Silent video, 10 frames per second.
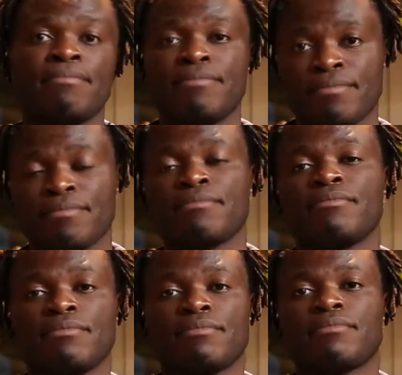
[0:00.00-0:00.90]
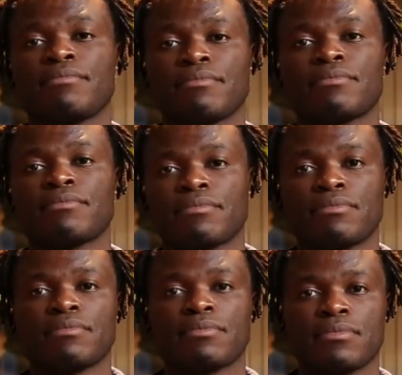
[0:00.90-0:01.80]

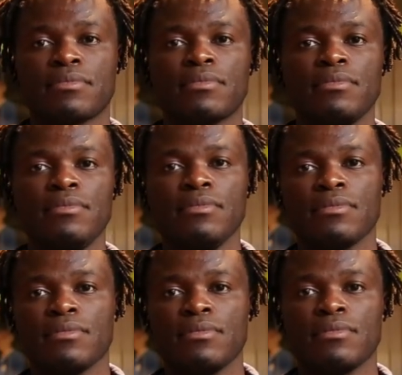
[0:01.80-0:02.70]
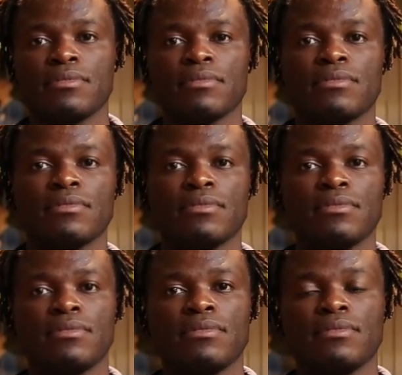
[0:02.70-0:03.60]

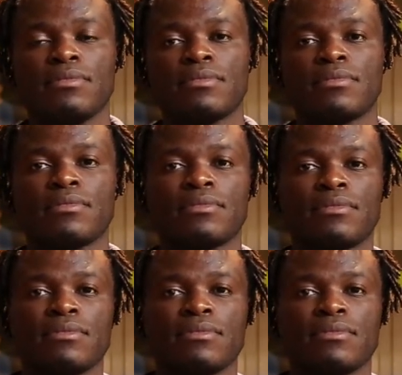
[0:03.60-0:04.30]
(silent)